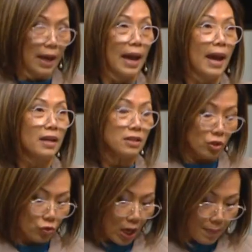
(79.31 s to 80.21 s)
and
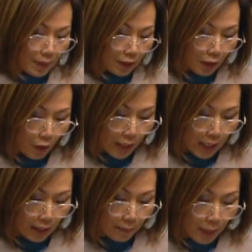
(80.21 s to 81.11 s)
scraping the
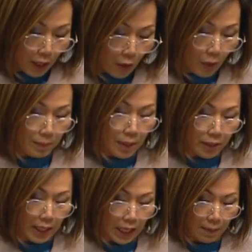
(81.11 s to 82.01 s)
low and middle
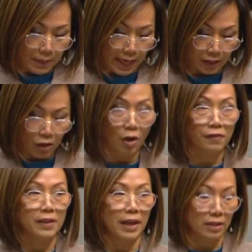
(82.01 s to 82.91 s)
income tax
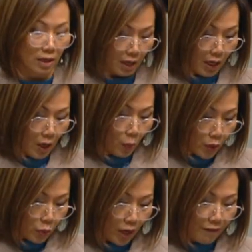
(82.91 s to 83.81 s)
offset,
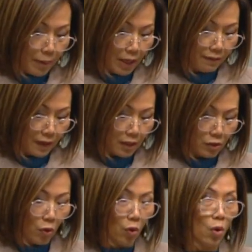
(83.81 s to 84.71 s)
which would have benefited
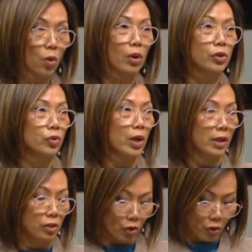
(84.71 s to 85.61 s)
all
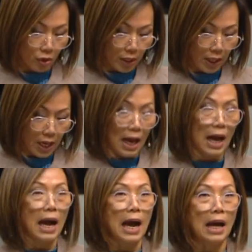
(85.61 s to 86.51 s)
Australians earning
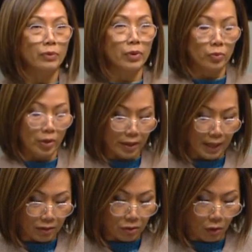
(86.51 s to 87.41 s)

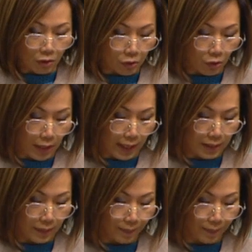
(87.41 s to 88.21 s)
$120,000 or less.